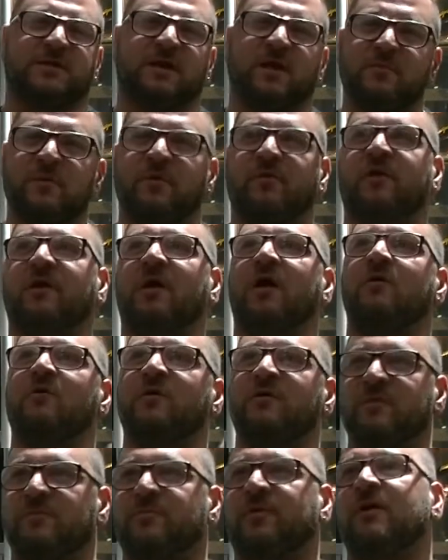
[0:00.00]
Miraco, We
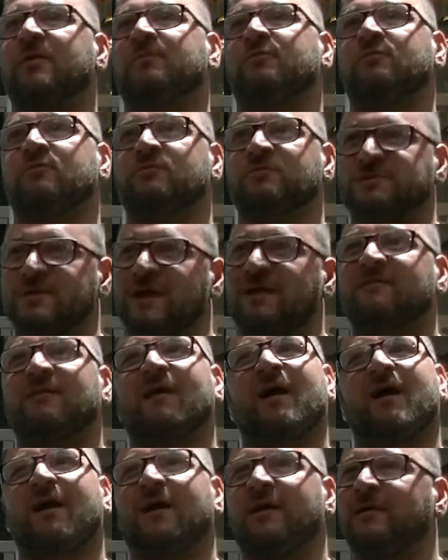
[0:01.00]
the People,
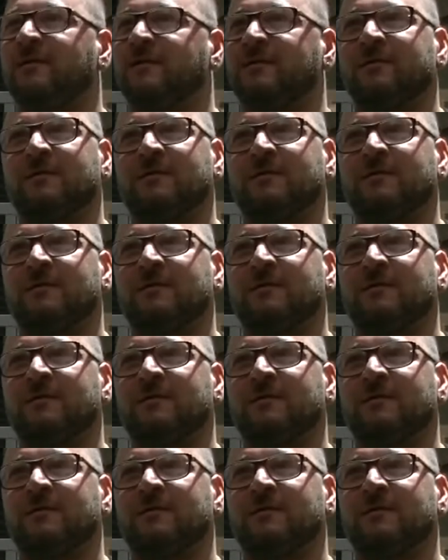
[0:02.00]
Sunday,